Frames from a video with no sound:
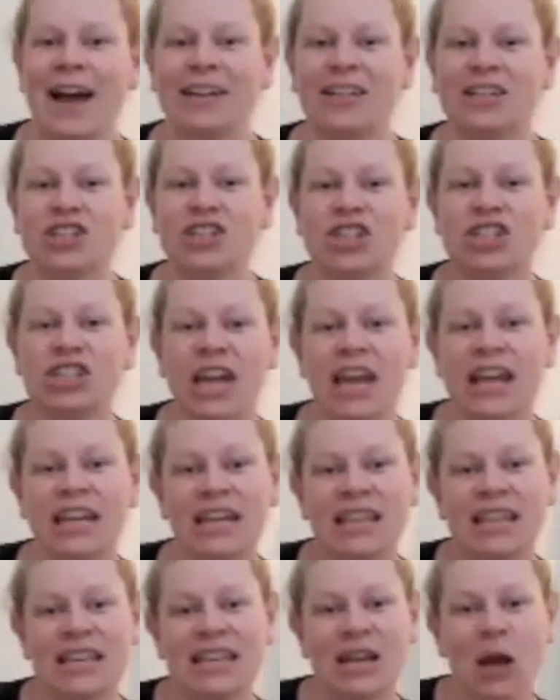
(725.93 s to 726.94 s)
let's just take
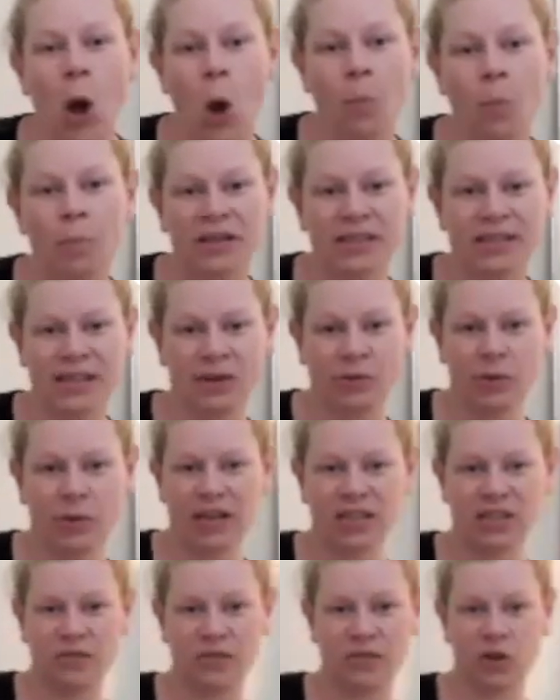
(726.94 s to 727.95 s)
it the opposite way.
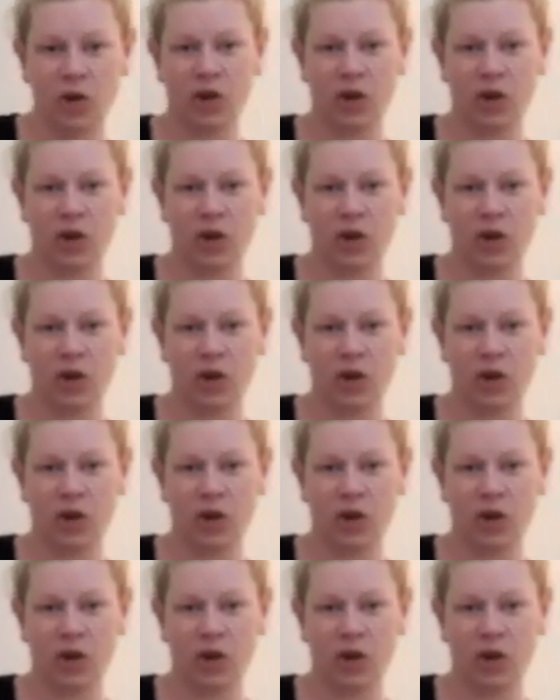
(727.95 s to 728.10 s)
So if you're going